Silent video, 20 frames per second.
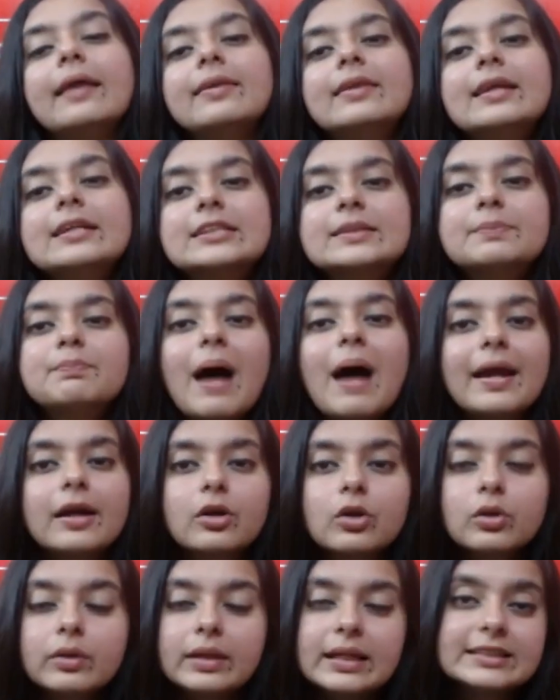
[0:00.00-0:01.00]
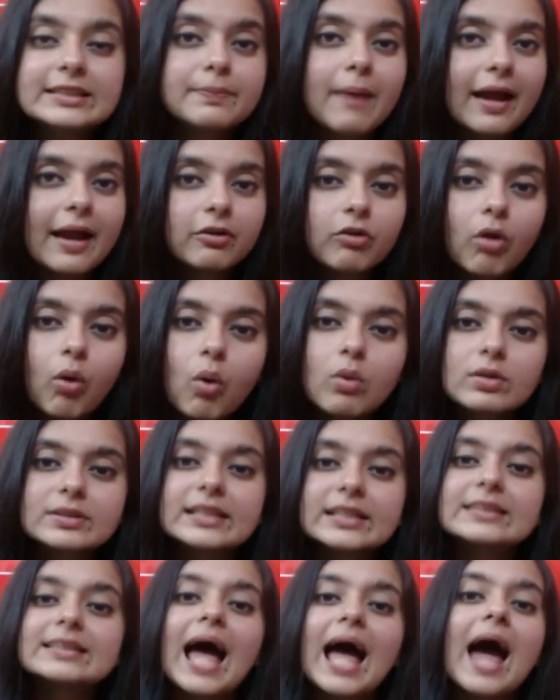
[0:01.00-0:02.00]
these micro
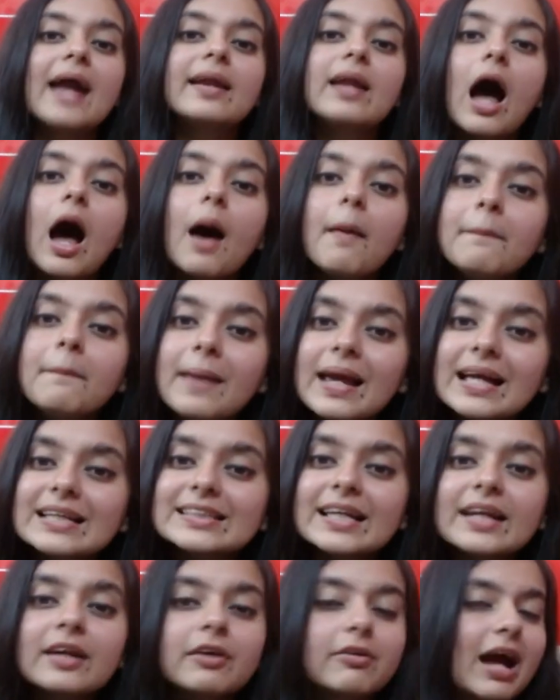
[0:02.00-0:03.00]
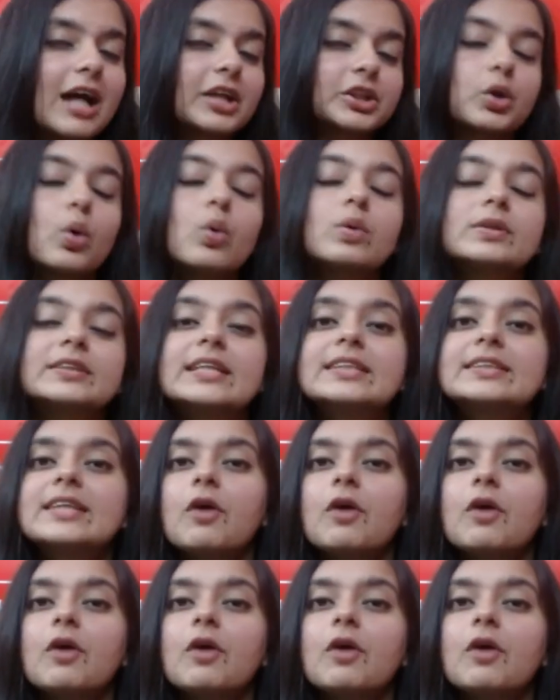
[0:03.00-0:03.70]
courses and amazing crash courses.